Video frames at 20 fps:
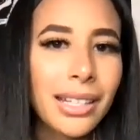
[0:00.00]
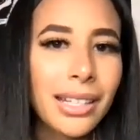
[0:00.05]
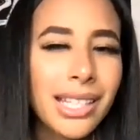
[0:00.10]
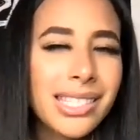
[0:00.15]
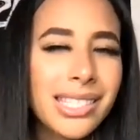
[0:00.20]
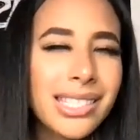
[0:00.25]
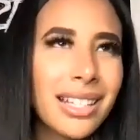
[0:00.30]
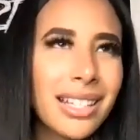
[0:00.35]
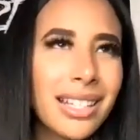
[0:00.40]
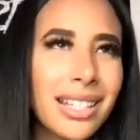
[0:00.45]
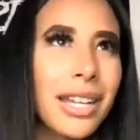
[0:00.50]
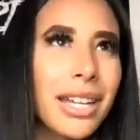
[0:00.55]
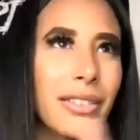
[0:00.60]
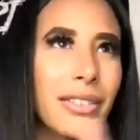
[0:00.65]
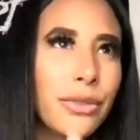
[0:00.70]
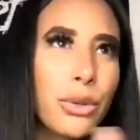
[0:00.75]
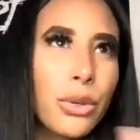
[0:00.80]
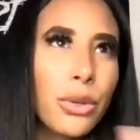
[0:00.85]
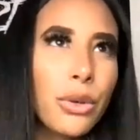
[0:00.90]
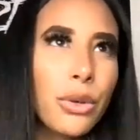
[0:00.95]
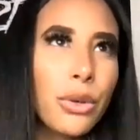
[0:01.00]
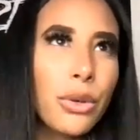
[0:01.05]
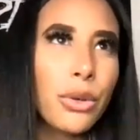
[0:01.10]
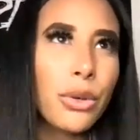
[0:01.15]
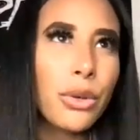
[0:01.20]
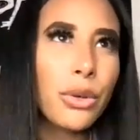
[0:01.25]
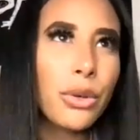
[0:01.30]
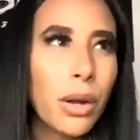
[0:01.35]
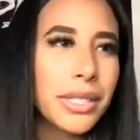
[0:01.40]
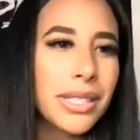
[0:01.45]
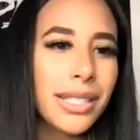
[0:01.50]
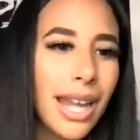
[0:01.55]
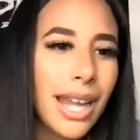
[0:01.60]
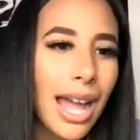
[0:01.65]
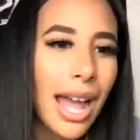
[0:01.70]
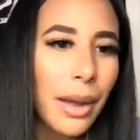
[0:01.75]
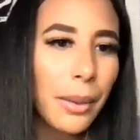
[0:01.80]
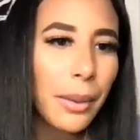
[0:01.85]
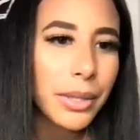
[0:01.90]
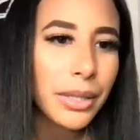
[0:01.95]
Let's think about it. If you enroll one person an
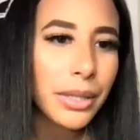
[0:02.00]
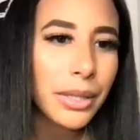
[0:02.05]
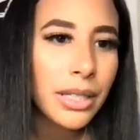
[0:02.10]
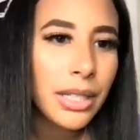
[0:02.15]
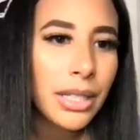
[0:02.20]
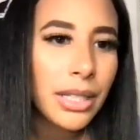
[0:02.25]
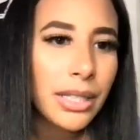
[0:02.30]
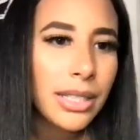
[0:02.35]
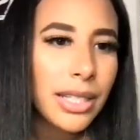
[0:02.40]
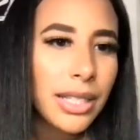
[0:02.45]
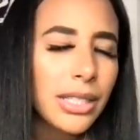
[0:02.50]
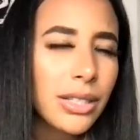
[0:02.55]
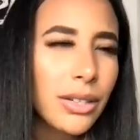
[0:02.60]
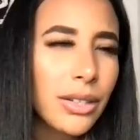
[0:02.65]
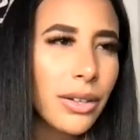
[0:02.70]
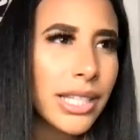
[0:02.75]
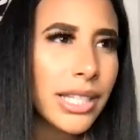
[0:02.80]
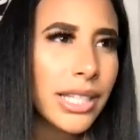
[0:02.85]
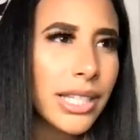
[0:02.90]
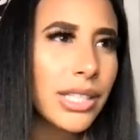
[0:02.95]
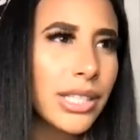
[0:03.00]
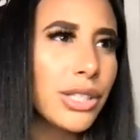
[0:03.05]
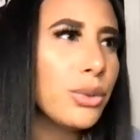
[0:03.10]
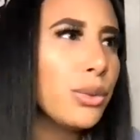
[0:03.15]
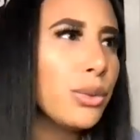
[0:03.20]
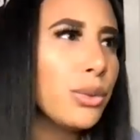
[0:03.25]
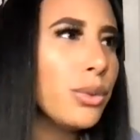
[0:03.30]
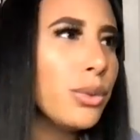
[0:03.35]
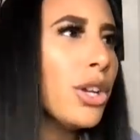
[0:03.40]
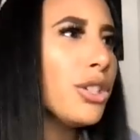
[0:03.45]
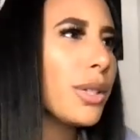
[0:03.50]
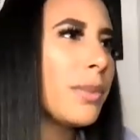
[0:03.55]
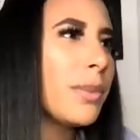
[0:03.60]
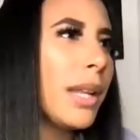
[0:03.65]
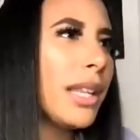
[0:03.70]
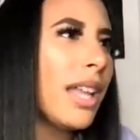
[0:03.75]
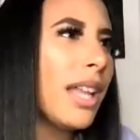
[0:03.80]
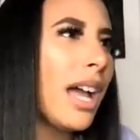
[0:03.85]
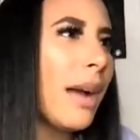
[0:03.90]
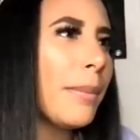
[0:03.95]
hour, that's crazy. You
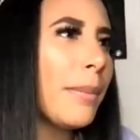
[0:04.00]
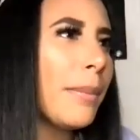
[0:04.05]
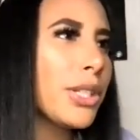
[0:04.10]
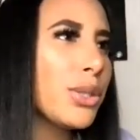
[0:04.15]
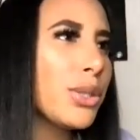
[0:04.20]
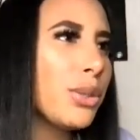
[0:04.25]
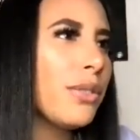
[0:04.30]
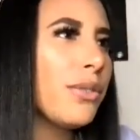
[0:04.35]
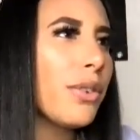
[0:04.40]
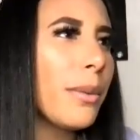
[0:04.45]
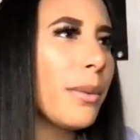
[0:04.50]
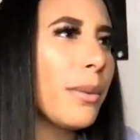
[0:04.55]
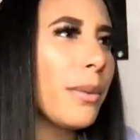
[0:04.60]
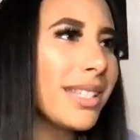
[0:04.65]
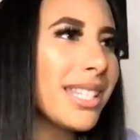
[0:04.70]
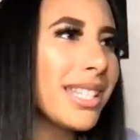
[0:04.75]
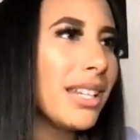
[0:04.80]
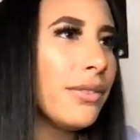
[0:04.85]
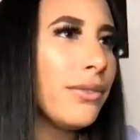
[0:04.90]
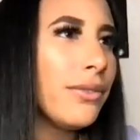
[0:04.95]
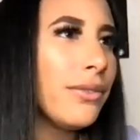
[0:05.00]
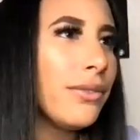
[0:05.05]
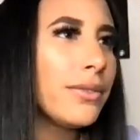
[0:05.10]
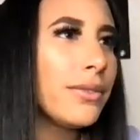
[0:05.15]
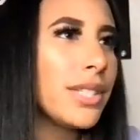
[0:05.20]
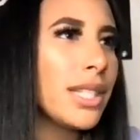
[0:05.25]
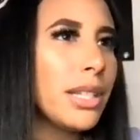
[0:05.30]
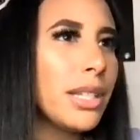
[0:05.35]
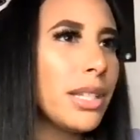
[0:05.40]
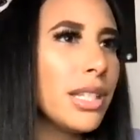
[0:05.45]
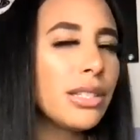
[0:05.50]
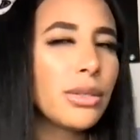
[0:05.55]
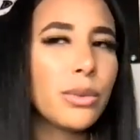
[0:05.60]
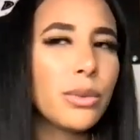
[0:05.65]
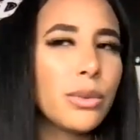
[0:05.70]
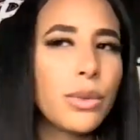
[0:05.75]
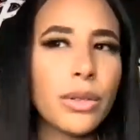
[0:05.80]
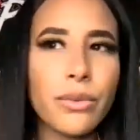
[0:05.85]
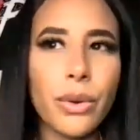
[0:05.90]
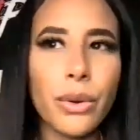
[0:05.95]
explain the opportunity for about 10, 15 minutes,
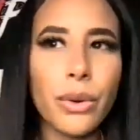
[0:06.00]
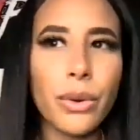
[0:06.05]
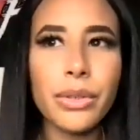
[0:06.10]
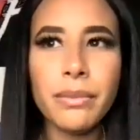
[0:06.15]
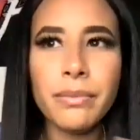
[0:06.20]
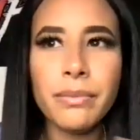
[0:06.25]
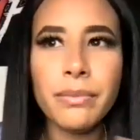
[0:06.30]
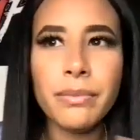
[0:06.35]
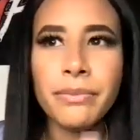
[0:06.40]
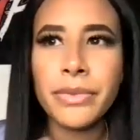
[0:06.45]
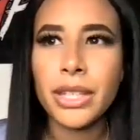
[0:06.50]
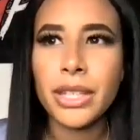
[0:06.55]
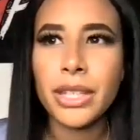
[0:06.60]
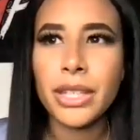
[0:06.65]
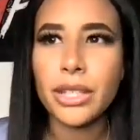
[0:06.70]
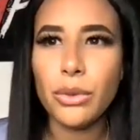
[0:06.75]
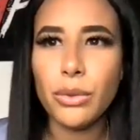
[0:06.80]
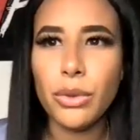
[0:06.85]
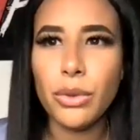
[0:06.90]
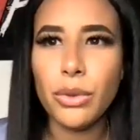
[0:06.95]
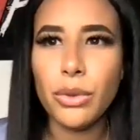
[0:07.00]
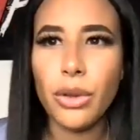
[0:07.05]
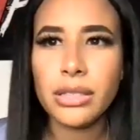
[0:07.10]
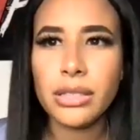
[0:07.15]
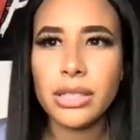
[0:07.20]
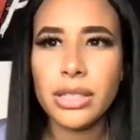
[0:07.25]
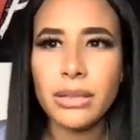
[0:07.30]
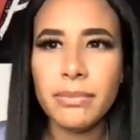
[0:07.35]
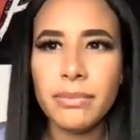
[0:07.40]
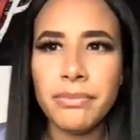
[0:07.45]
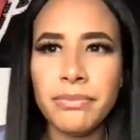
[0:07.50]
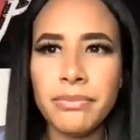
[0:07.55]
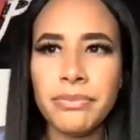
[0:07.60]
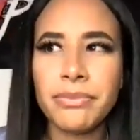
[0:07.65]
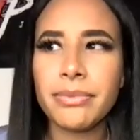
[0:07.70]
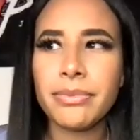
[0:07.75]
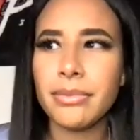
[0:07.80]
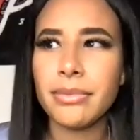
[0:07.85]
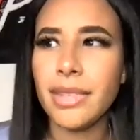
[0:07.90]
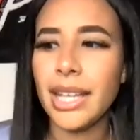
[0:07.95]
you enroll them, you launch them,
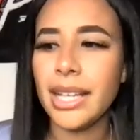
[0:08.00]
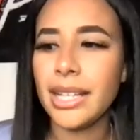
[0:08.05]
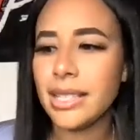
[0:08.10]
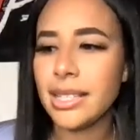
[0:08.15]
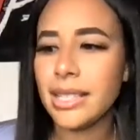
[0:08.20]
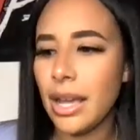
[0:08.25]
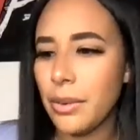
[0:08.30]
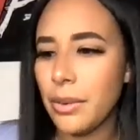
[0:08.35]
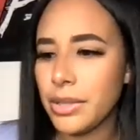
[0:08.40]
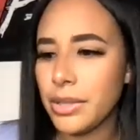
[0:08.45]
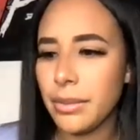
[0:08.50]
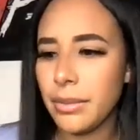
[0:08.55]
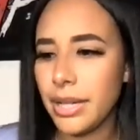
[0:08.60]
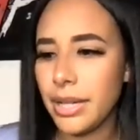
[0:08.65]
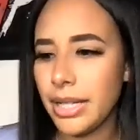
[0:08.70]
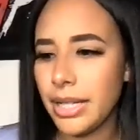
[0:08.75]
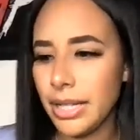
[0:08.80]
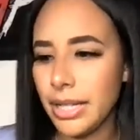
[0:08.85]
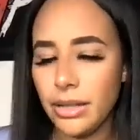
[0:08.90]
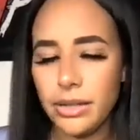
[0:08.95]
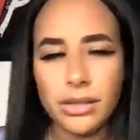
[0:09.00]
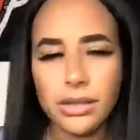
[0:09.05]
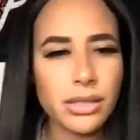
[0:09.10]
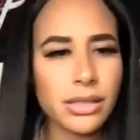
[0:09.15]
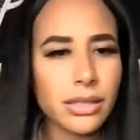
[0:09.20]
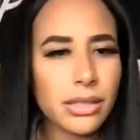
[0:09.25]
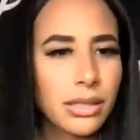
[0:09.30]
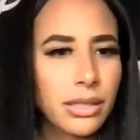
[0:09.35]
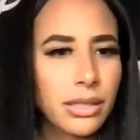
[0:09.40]
Next hour, somebody else.